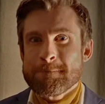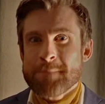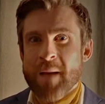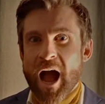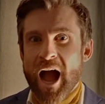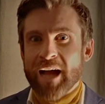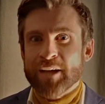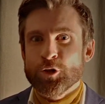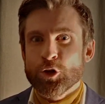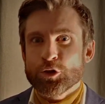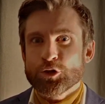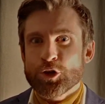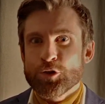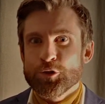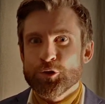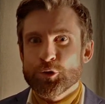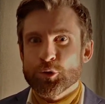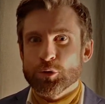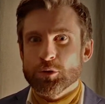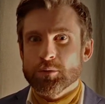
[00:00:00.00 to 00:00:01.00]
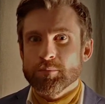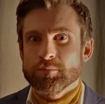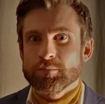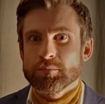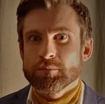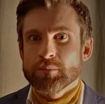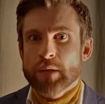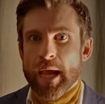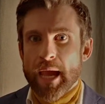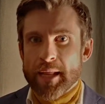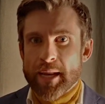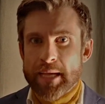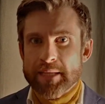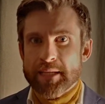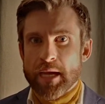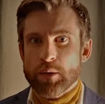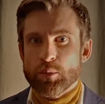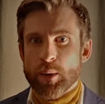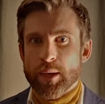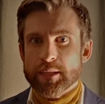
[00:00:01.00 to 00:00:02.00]
I knocked on the door, and as
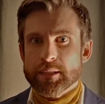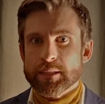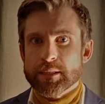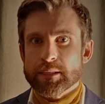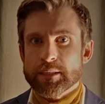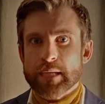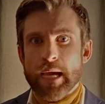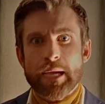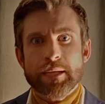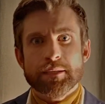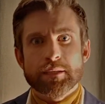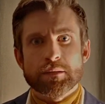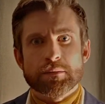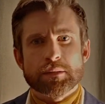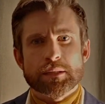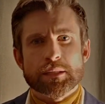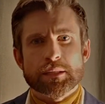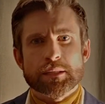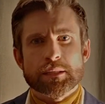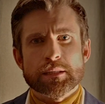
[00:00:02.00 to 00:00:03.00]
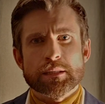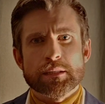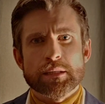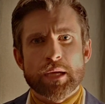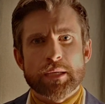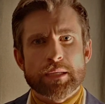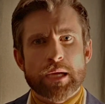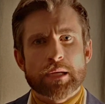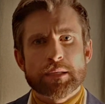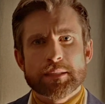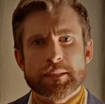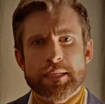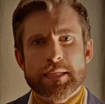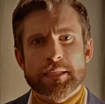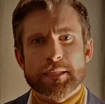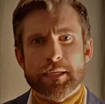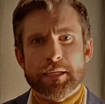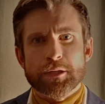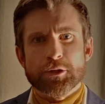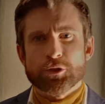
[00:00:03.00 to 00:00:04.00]
I waited, I noticed a young
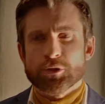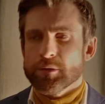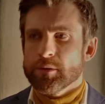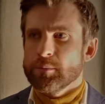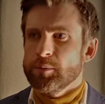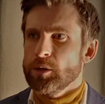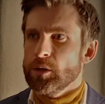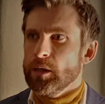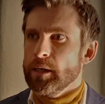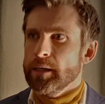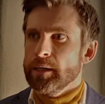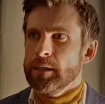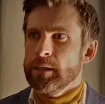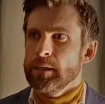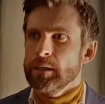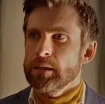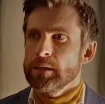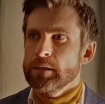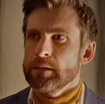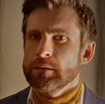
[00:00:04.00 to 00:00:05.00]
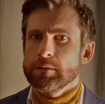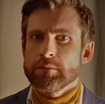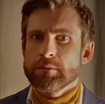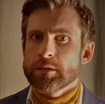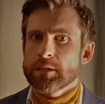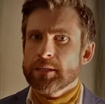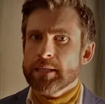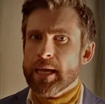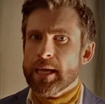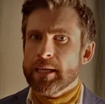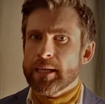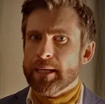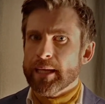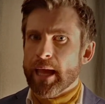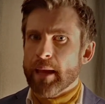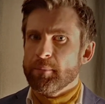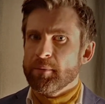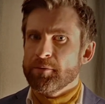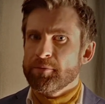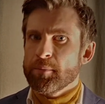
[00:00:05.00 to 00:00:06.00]
teenager, a boy, staring
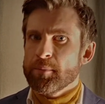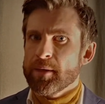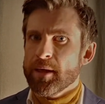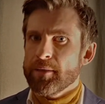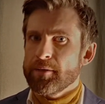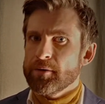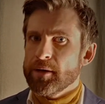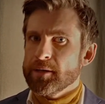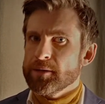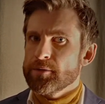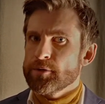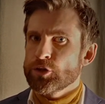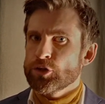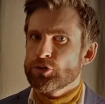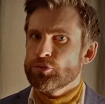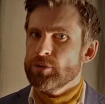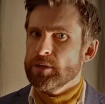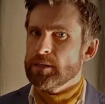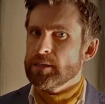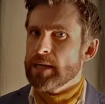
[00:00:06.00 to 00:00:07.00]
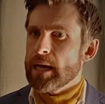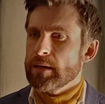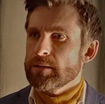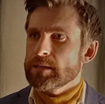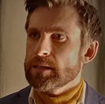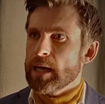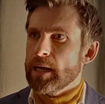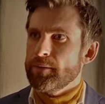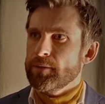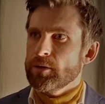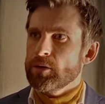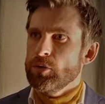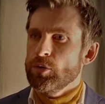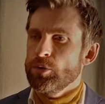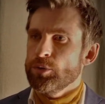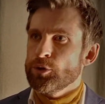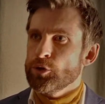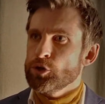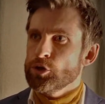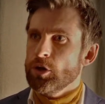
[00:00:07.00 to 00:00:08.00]
at me from the other end of the street outside the
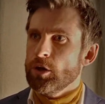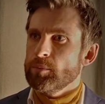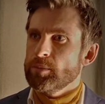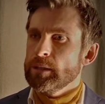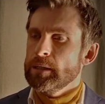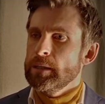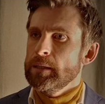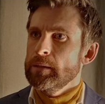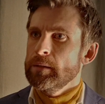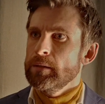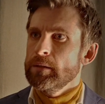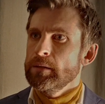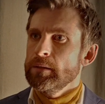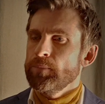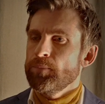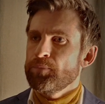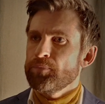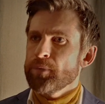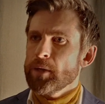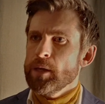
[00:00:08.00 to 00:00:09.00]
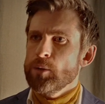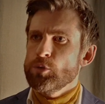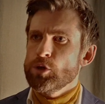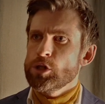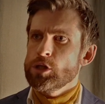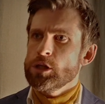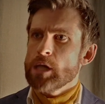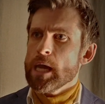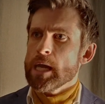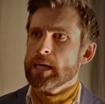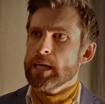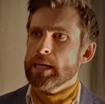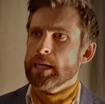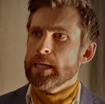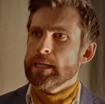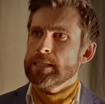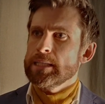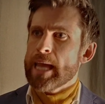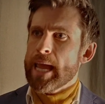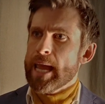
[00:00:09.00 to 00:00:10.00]
corner shop. He was shaking
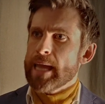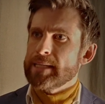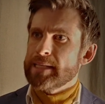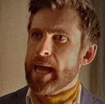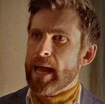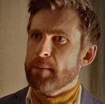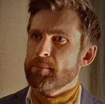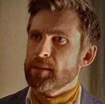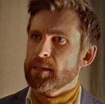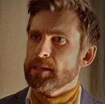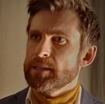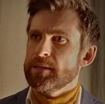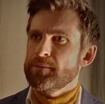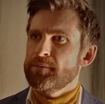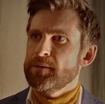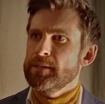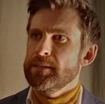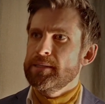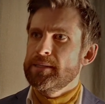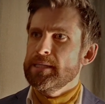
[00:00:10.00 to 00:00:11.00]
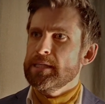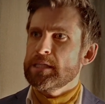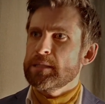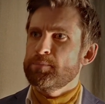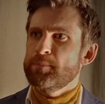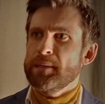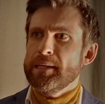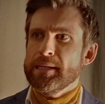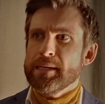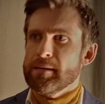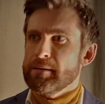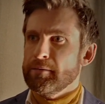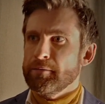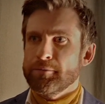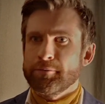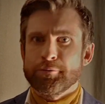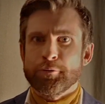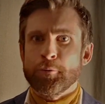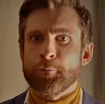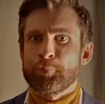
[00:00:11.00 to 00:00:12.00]
his head at me as if in
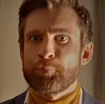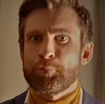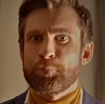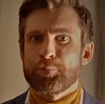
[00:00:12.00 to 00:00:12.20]
disbelief or